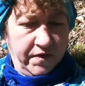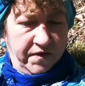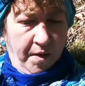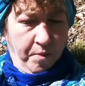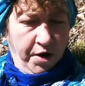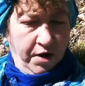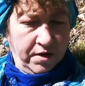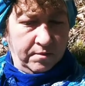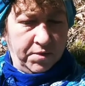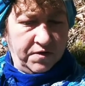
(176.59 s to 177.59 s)
somewhere
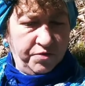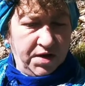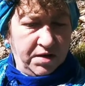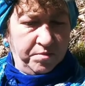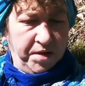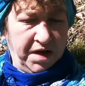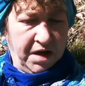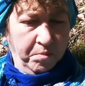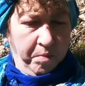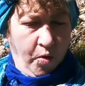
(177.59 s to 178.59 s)
in between
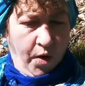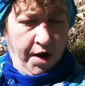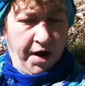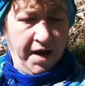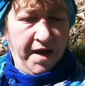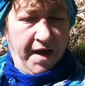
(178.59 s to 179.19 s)
being born